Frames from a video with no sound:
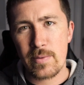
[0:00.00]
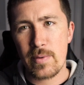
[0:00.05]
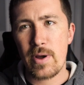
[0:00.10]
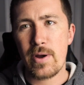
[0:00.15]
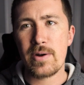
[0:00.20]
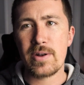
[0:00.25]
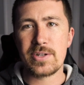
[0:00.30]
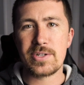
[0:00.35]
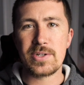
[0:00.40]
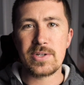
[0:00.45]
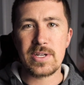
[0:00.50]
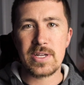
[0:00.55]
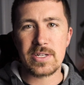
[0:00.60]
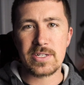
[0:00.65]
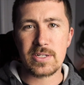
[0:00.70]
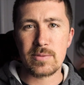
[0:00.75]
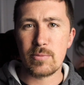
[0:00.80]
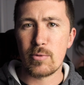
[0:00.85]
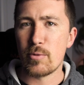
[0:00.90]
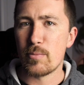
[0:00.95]
the road, as you get
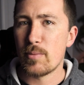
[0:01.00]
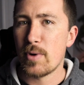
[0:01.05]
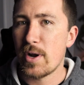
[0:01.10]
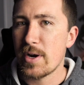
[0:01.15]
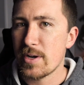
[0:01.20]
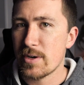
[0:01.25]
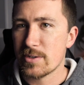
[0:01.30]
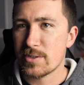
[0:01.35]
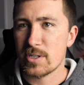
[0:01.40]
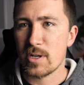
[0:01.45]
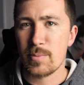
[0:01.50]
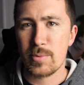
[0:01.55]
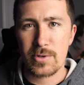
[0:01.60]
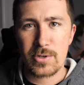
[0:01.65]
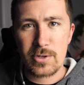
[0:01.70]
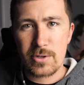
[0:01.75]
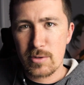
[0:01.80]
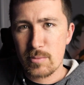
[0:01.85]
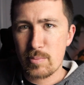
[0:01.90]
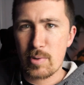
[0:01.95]
some more money or something,
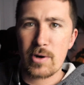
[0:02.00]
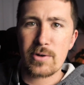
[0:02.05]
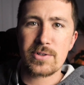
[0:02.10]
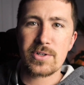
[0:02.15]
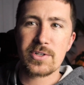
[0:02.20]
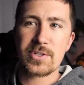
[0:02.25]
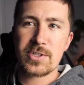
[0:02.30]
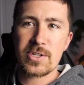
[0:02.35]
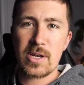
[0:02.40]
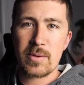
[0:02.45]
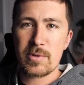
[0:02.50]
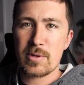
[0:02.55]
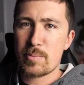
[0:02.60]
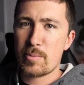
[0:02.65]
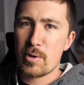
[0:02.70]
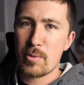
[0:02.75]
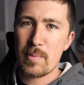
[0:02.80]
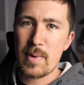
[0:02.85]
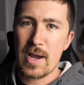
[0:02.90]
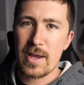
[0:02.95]
you can purchase something to
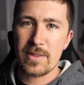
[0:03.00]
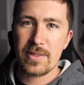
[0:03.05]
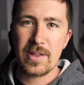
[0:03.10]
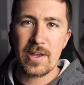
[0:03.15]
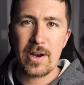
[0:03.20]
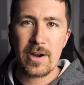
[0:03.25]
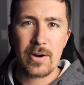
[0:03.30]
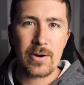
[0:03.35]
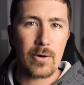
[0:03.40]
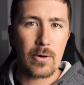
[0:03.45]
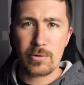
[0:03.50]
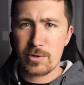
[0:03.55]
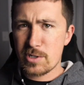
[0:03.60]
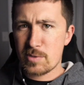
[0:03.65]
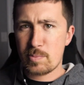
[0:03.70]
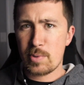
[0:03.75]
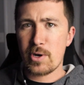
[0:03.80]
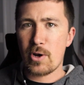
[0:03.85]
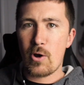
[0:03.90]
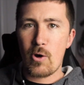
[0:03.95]
put back there, or
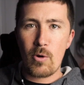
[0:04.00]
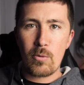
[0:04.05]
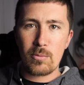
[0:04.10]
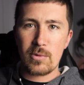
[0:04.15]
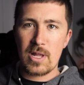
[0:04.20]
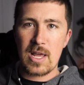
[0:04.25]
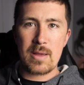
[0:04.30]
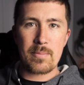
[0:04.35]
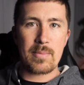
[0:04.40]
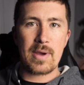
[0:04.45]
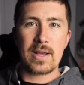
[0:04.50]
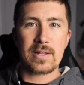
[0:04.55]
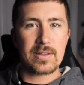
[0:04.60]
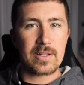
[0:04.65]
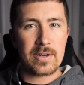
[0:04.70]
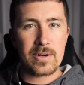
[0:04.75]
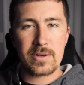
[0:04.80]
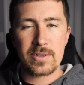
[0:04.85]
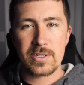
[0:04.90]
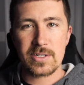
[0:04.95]
just put a home lamp back
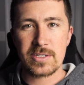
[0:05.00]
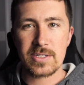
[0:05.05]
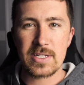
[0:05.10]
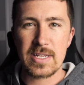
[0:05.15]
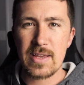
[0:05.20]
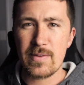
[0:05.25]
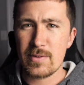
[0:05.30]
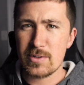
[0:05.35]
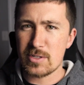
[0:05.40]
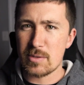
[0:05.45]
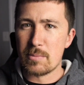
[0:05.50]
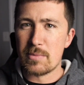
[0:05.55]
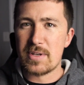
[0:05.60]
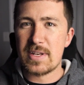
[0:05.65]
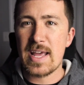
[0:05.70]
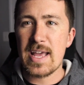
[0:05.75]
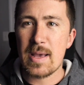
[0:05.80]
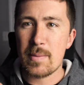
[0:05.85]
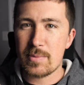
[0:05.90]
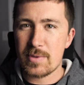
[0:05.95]
there just to give you some
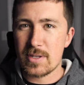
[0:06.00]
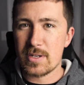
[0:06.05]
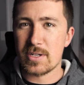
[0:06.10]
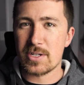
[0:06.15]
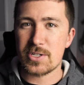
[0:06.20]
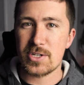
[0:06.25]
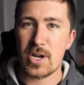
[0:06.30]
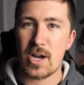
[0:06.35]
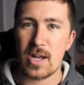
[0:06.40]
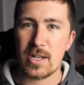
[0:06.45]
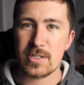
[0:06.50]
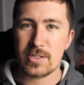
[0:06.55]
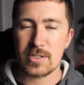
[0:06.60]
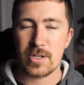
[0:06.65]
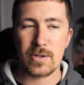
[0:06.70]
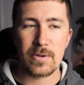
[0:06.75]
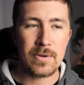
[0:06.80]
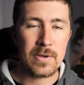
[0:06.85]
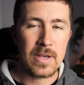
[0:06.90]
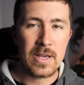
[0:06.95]
depth in the shot.
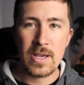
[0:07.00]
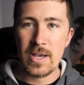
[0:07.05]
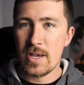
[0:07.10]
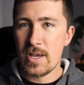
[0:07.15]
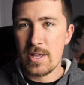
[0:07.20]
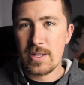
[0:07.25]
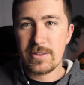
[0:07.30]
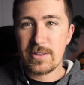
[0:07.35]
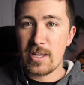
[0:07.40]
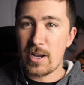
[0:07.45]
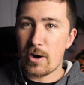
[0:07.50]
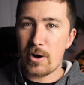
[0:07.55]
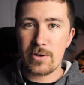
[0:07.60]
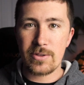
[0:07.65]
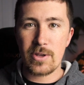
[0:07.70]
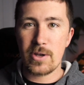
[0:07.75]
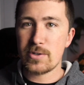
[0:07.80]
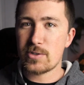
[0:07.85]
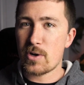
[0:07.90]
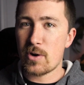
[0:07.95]
So
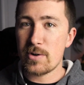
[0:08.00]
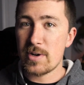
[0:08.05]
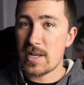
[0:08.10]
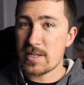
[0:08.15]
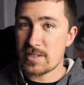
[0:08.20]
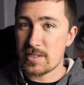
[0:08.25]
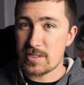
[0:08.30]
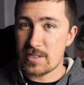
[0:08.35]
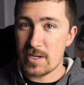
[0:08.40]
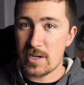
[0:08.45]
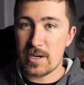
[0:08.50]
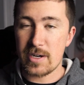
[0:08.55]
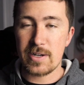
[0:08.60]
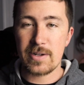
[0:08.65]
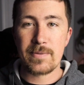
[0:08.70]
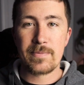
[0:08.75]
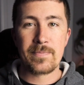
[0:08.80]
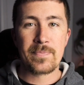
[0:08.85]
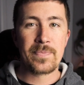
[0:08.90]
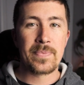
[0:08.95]
those aren't necessary.
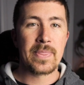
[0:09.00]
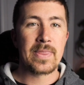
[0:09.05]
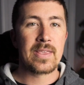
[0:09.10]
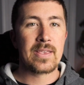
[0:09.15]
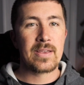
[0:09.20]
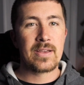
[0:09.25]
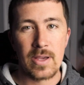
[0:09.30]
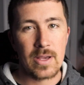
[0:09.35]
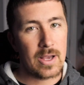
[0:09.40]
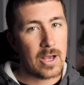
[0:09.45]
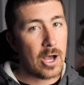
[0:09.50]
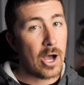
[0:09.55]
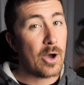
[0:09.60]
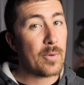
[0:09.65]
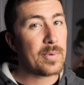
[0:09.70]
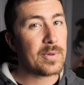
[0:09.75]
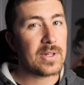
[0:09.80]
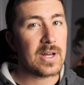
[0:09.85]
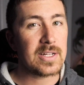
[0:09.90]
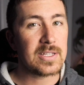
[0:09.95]
I
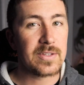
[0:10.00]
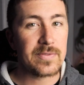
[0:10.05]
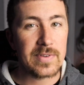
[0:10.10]
hope you liked